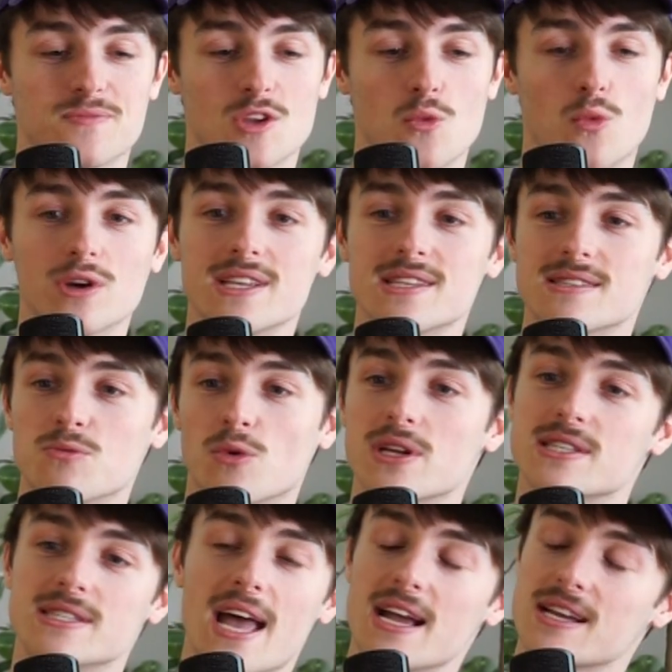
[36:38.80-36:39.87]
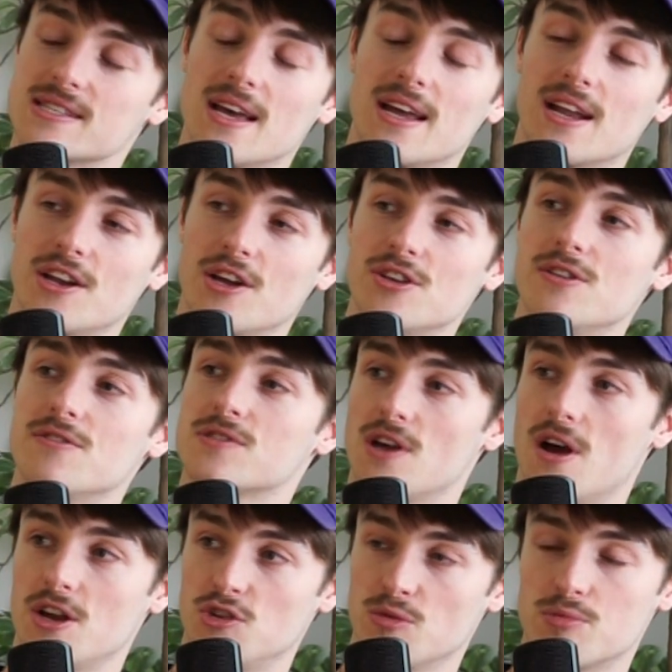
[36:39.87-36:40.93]
what is, what is next then? I know you've
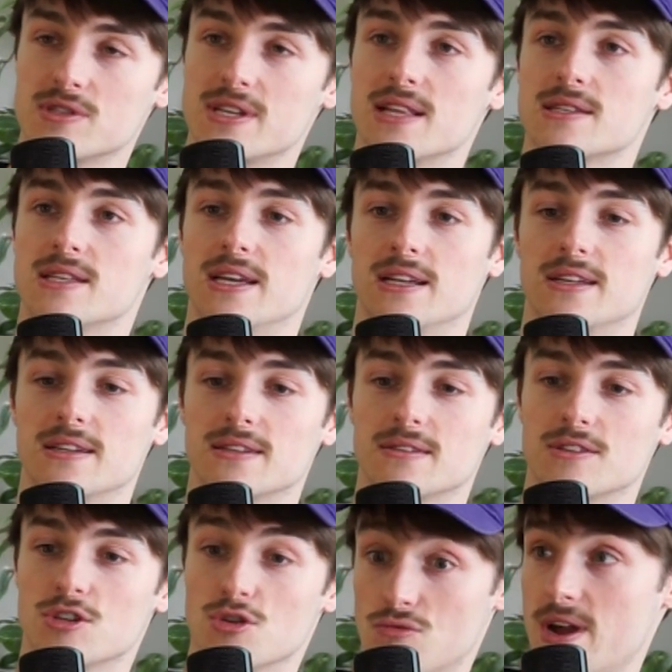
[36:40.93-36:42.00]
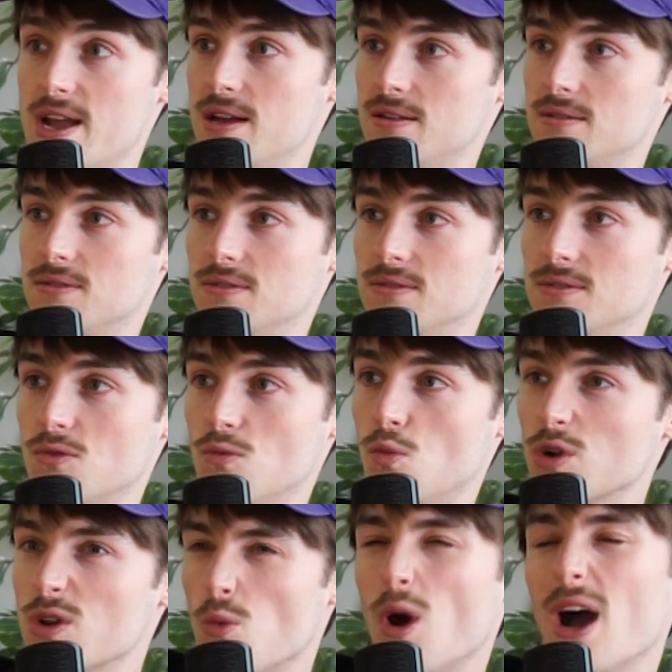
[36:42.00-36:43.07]
started your presenting career. Yeah.
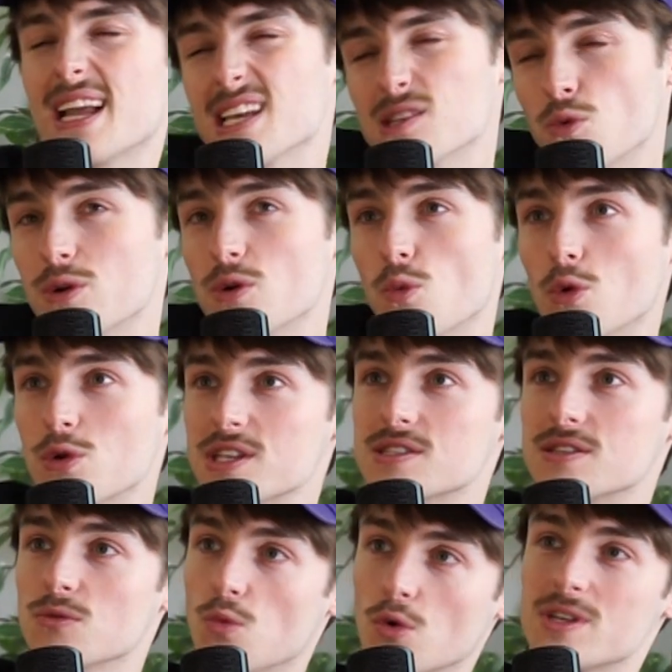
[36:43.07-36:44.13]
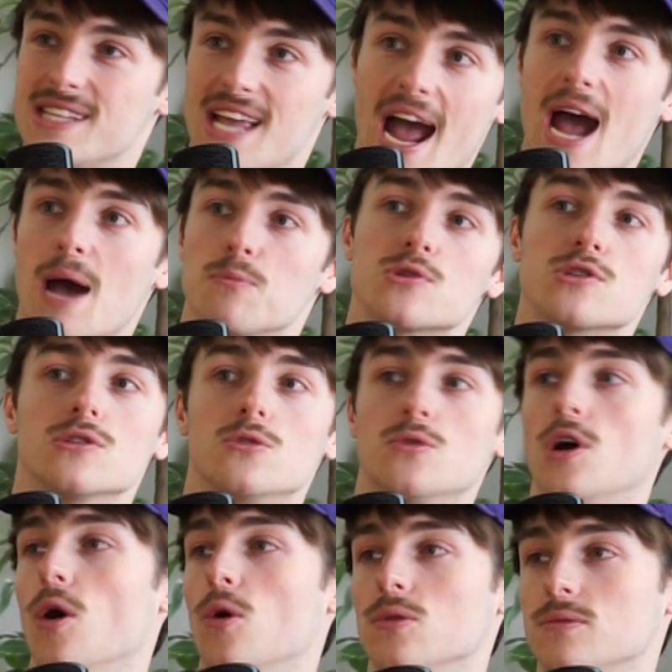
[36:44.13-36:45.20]
What, what, I guess what, what is the, what is the absolute
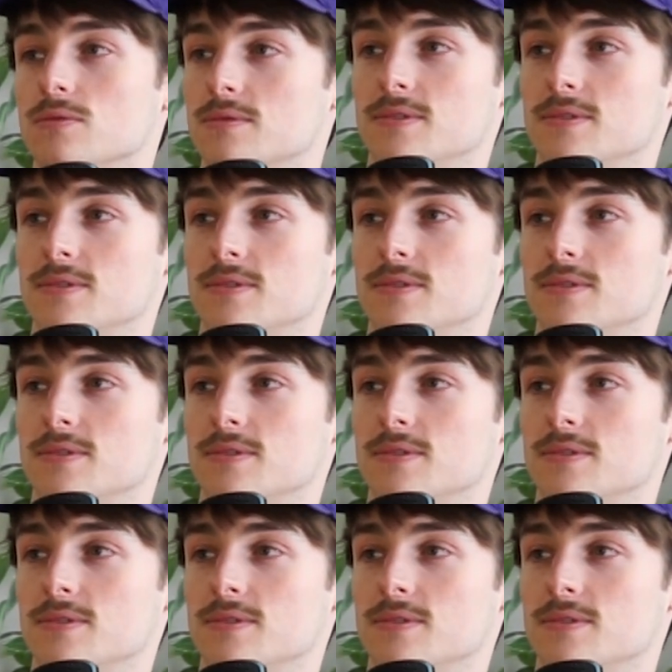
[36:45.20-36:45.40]
goal?